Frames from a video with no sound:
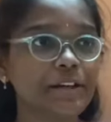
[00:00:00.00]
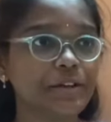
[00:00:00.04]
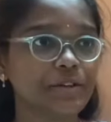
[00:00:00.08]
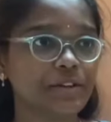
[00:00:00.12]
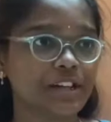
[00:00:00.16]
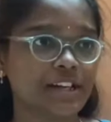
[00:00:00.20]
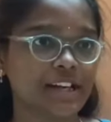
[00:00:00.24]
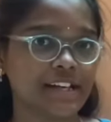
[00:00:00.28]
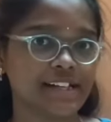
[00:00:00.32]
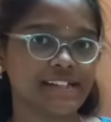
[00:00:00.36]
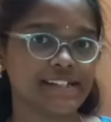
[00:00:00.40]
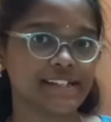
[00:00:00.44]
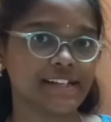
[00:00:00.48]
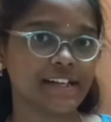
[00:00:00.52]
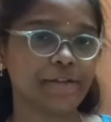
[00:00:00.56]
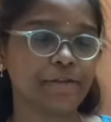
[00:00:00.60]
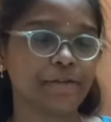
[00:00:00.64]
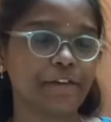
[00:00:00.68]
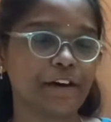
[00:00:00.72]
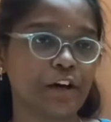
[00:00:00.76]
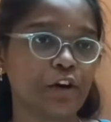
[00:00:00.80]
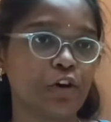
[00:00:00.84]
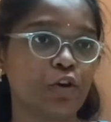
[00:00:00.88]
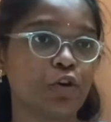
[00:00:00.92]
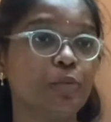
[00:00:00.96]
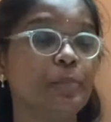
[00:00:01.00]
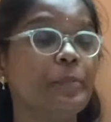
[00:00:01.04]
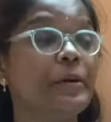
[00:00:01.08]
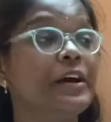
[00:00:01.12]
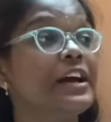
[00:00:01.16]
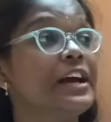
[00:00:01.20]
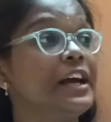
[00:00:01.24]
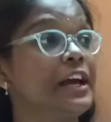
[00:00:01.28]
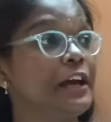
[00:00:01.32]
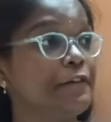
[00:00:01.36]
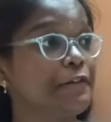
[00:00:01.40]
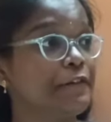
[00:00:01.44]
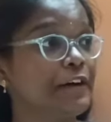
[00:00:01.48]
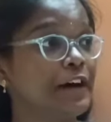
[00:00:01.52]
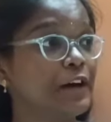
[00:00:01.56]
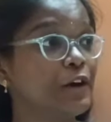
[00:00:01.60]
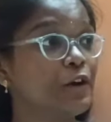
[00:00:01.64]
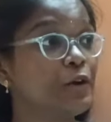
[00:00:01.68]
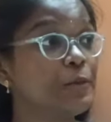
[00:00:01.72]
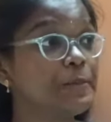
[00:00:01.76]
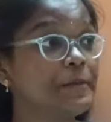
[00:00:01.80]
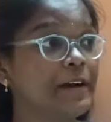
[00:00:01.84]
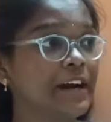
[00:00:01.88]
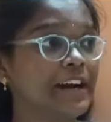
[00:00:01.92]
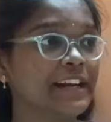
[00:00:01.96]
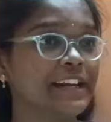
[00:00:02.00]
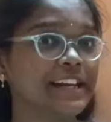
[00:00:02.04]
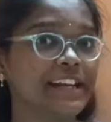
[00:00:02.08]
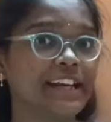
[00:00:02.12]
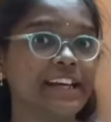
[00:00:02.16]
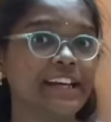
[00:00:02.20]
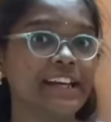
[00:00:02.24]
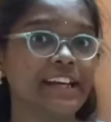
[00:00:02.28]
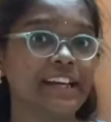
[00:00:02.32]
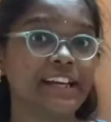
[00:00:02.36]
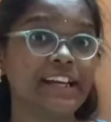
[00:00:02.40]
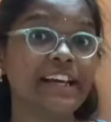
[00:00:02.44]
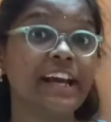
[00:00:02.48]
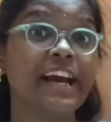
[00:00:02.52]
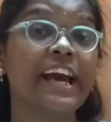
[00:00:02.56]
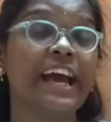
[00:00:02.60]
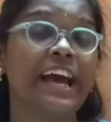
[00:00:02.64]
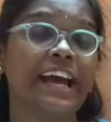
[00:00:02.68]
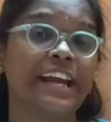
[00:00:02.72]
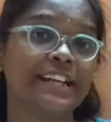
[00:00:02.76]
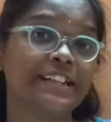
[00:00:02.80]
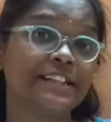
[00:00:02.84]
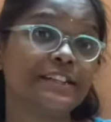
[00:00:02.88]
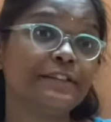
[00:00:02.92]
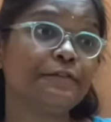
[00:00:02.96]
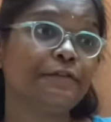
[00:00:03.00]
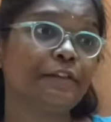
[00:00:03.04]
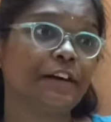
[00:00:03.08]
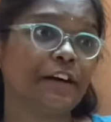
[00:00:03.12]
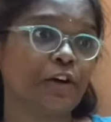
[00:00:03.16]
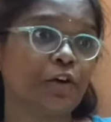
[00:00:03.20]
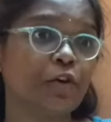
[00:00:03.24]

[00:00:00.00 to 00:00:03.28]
to the nested for loop, a for loop containing another for